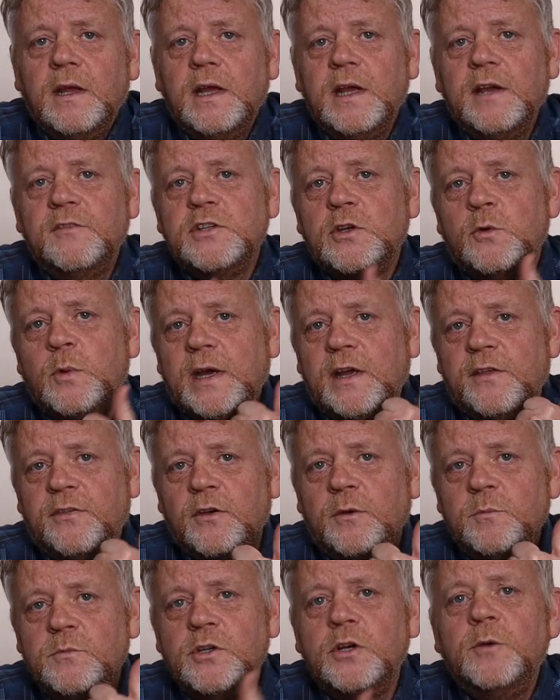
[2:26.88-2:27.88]
Give us a quick
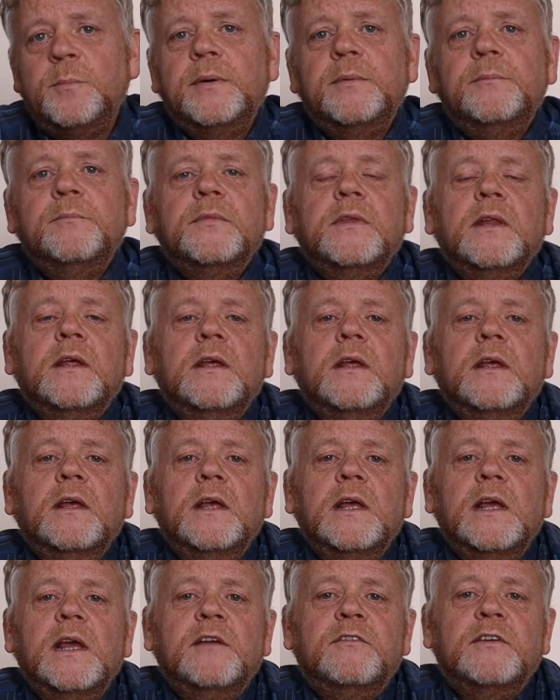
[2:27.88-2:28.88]
thumbs up
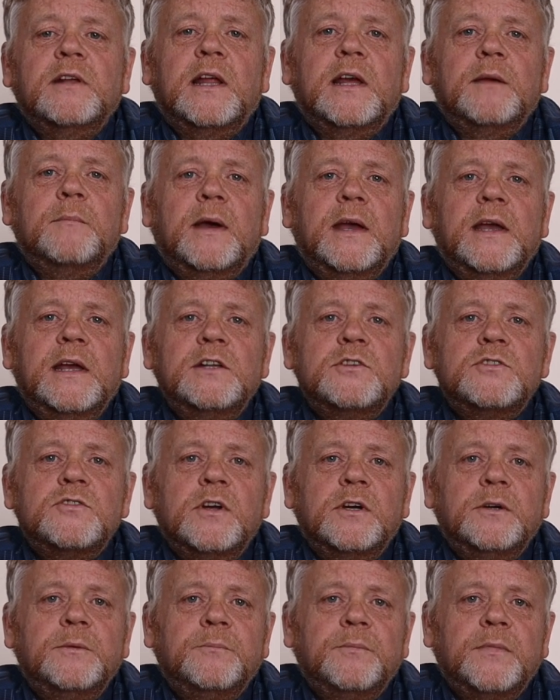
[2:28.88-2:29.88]
if you like my
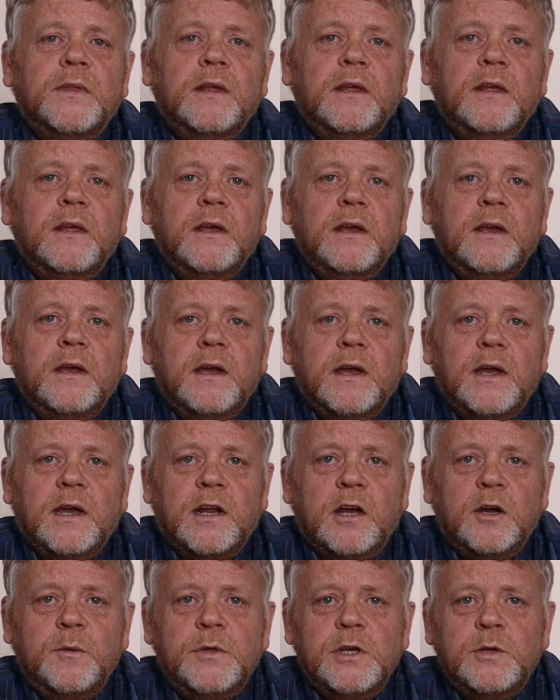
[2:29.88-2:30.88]
intro,
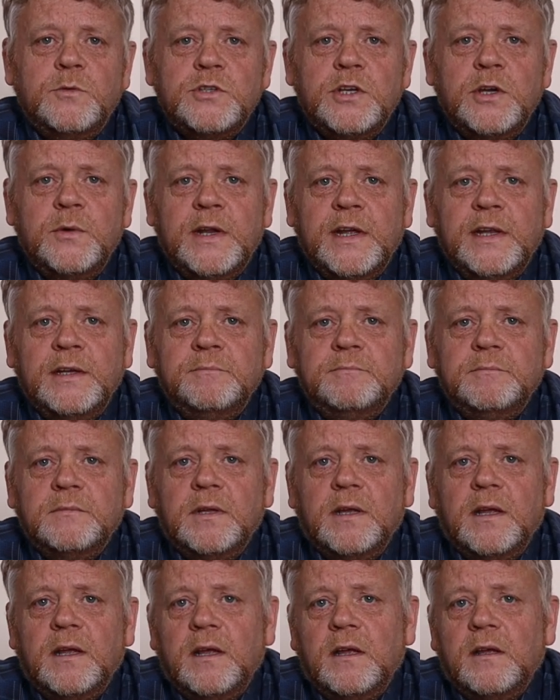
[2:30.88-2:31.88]
and I hope you tune in
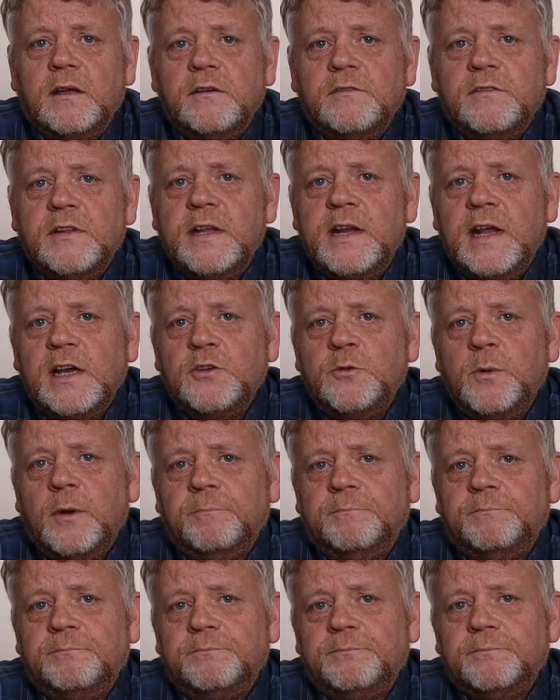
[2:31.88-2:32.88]
for the next
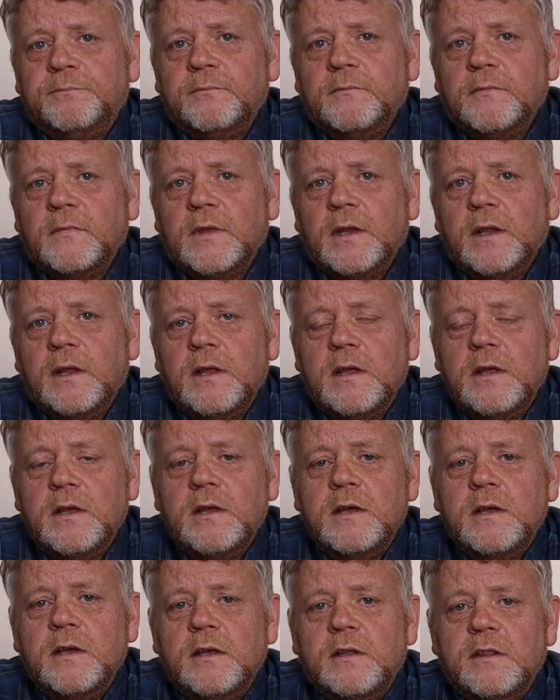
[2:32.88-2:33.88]
one.
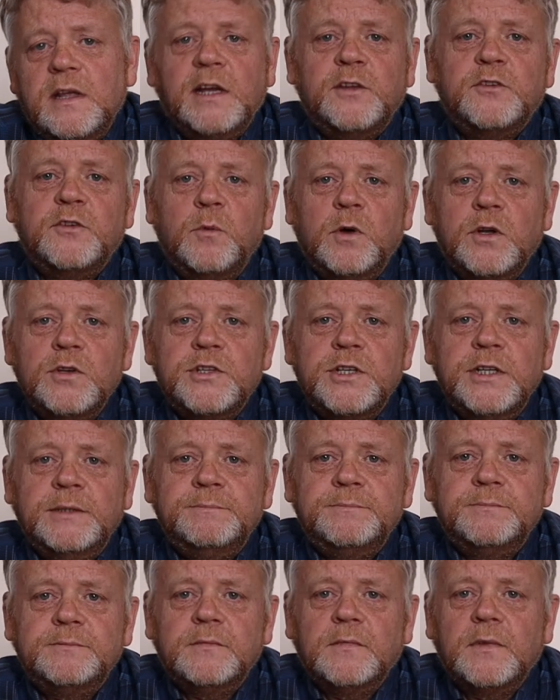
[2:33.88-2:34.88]
Thanks for
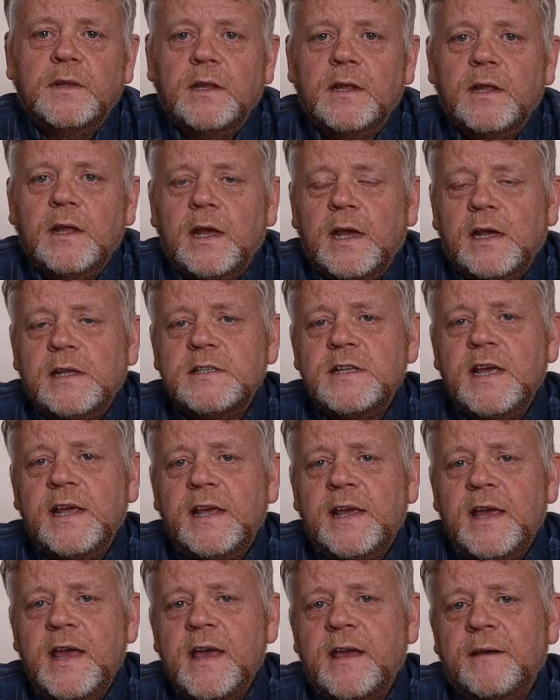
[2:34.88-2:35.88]
watching, and
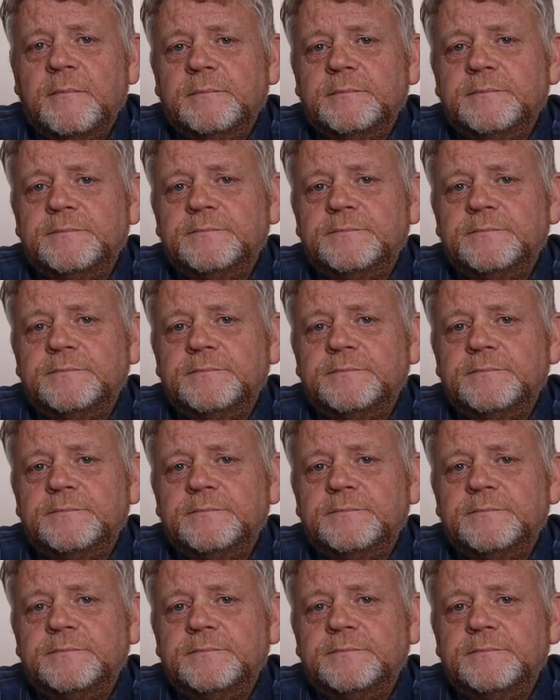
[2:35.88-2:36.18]
take care.